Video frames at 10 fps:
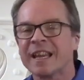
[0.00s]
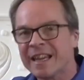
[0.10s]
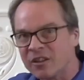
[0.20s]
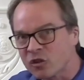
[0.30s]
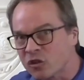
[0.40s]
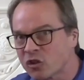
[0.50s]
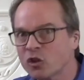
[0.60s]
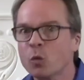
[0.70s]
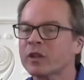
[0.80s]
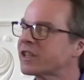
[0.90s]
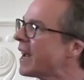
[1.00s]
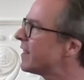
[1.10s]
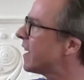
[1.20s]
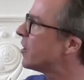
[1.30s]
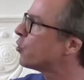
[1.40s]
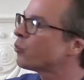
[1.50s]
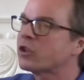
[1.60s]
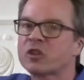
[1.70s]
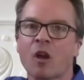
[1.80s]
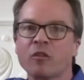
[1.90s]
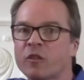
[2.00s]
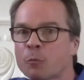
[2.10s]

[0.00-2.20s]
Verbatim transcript: in suicides as a result